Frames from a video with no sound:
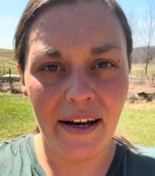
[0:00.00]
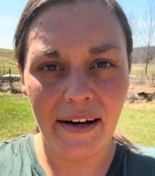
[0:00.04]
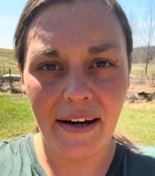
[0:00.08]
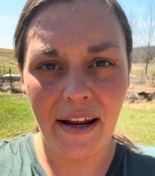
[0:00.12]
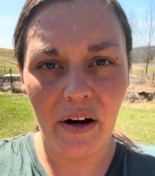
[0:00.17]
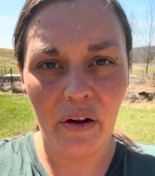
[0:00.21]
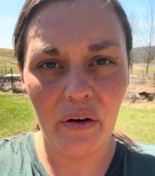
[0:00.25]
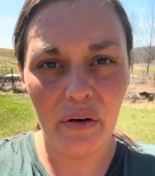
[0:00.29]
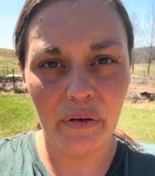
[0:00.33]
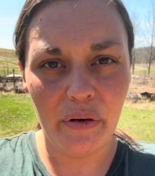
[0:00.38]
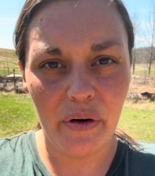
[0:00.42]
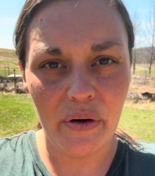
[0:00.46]

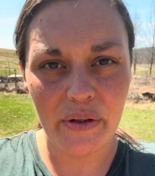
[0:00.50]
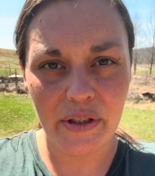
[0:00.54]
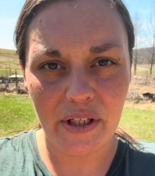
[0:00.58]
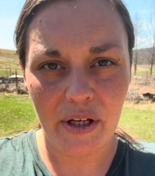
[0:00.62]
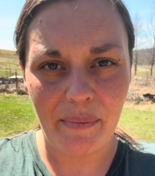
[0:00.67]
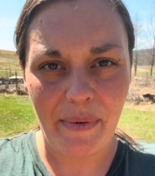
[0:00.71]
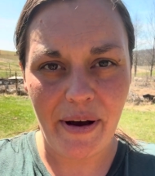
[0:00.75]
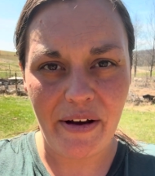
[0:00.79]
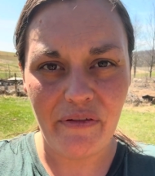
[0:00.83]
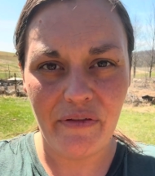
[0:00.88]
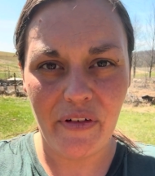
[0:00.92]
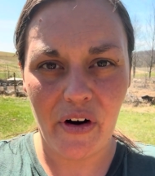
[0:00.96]
nettle grows on
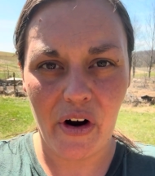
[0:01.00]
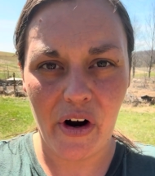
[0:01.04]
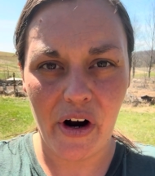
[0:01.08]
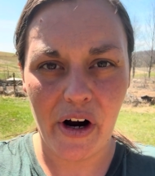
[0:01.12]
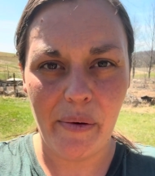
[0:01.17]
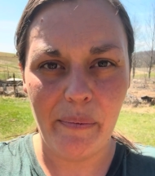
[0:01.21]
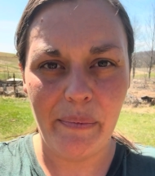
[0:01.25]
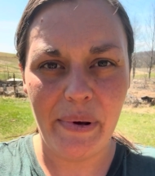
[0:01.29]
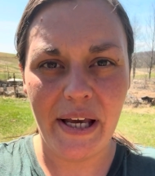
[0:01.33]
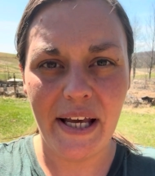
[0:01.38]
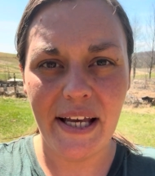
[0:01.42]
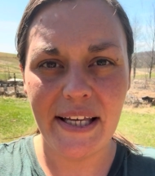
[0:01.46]
my farm
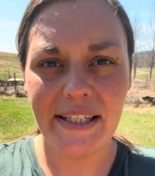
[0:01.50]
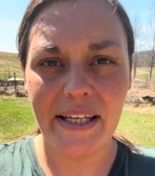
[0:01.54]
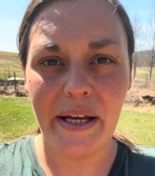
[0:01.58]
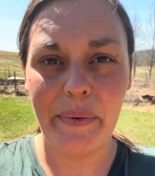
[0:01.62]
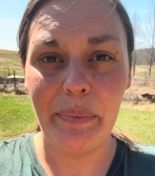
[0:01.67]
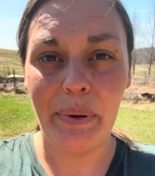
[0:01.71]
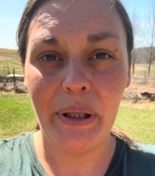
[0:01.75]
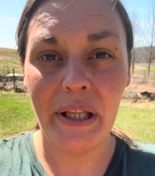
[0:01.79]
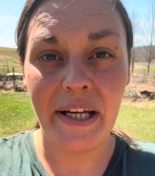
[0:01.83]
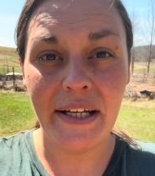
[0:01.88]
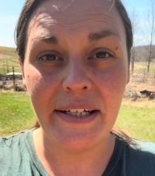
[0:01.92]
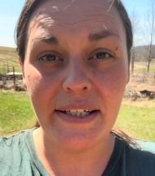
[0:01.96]
because I
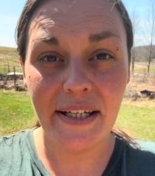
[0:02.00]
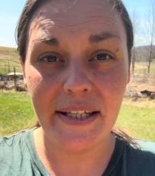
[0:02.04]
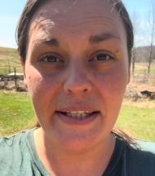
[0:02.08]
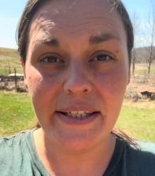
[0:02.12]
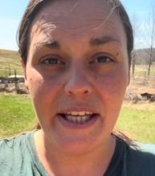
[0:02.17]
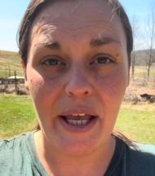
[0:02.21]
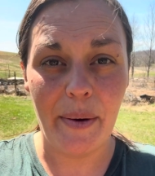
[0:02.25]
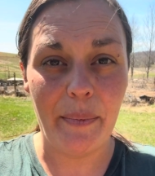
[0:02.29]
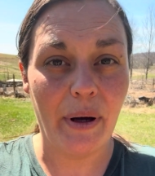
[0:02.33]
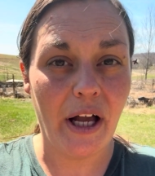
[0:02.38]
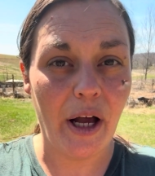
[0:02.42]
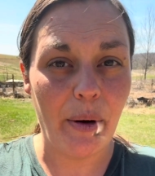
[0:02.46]
planted
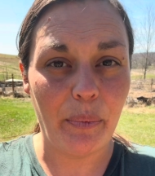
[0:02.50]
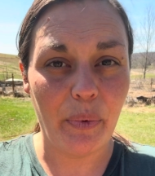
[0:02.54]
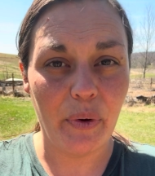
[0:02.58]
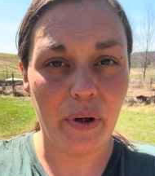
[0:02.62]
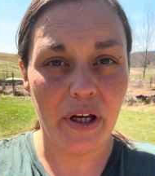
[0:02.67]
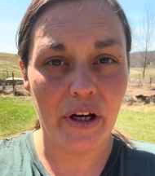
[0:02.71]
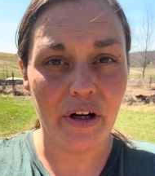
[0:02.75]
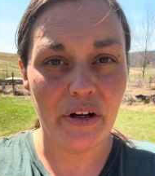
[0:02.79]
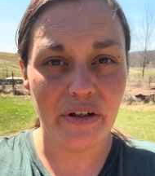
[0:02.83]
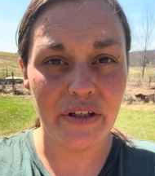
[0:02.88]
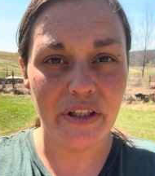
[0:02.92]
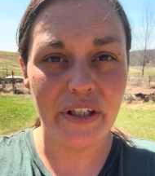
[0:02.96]
some a couple
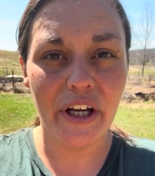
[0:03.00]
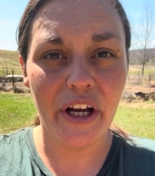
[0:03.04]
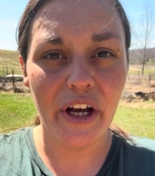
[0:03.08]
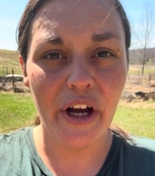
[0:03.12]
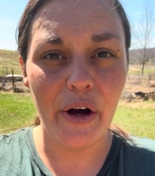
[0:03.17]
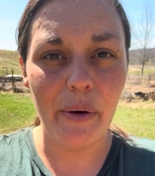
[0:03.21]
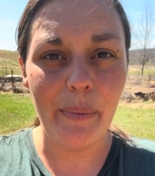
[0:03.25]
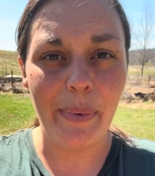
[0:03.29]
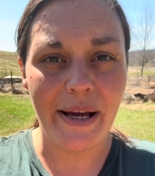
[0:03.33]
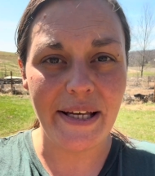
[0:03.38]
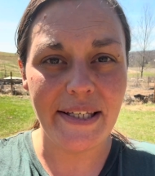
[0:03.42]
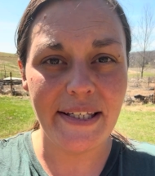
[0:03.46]
years
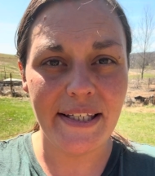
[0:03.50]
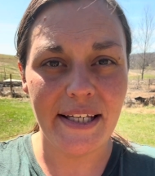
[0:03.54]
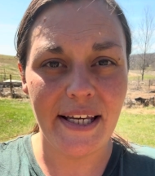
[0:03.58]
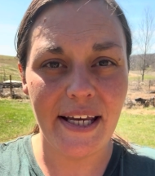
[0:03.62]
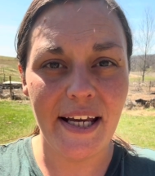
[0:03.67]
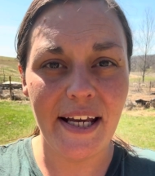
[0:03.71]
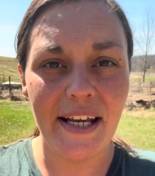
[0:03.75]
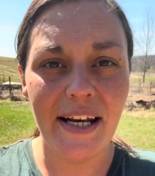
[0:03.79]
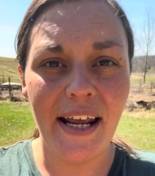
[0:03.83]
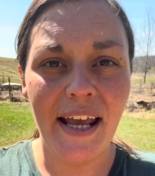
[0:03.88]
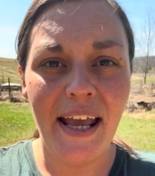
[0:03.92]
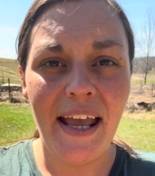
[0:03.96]
ago by
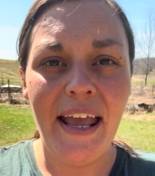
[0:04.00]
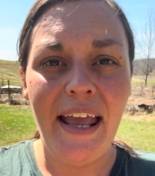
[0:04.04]
seed,